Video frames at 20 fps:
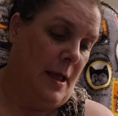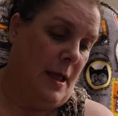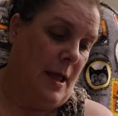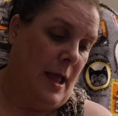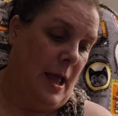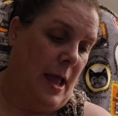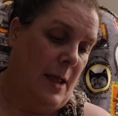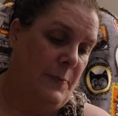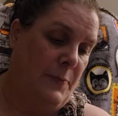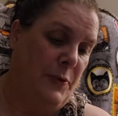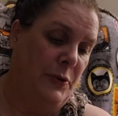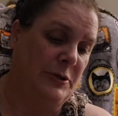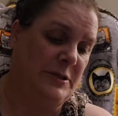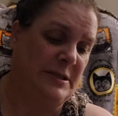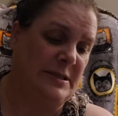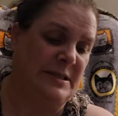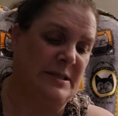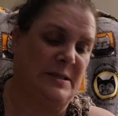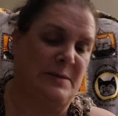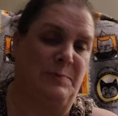I put
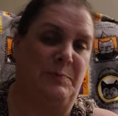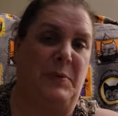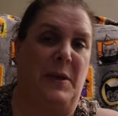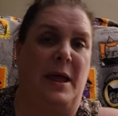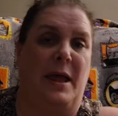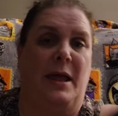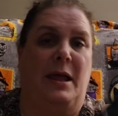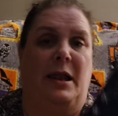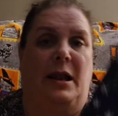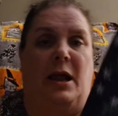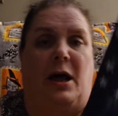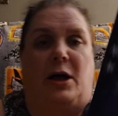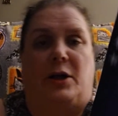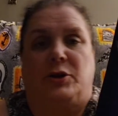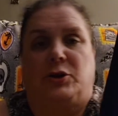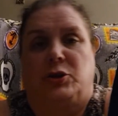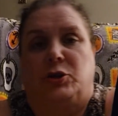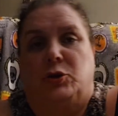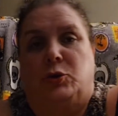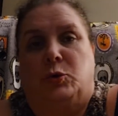a spell
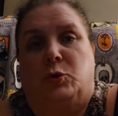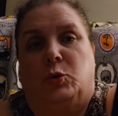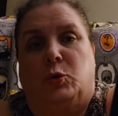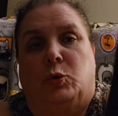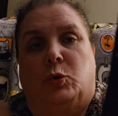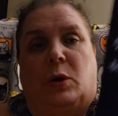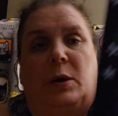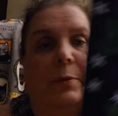on you,